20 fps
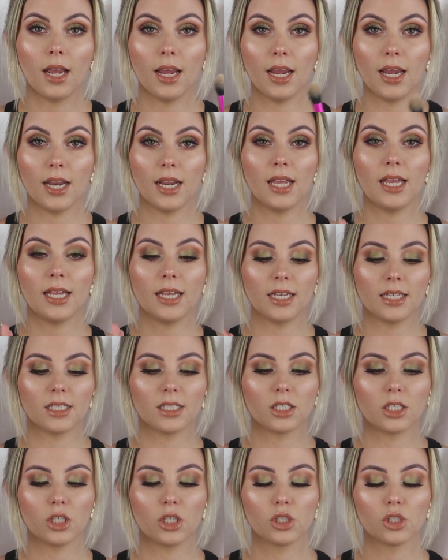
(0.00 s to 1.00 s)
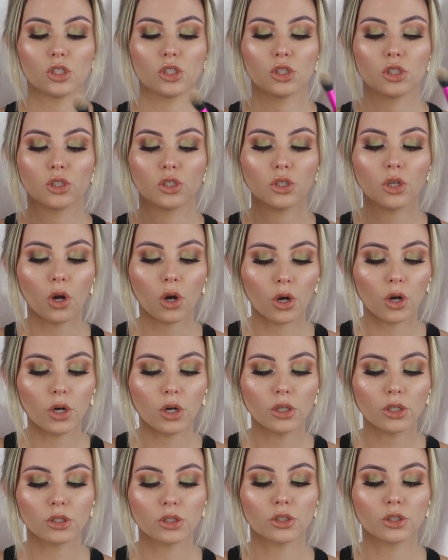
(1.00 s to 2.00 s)
It is
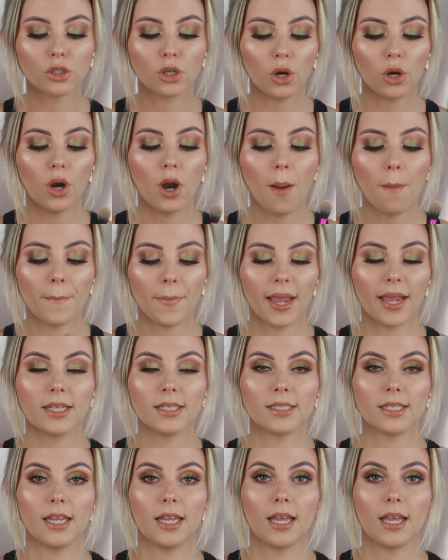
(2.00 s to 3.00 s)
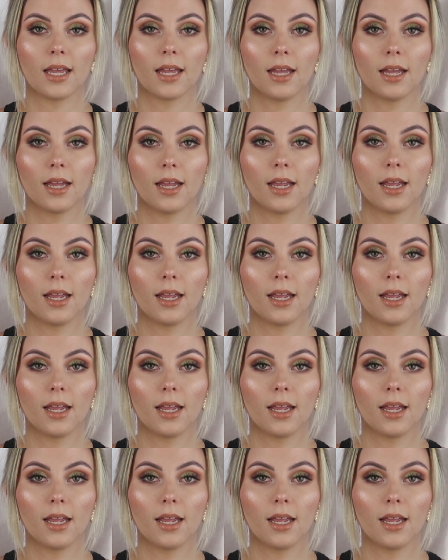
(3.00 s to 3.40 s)
so amazing.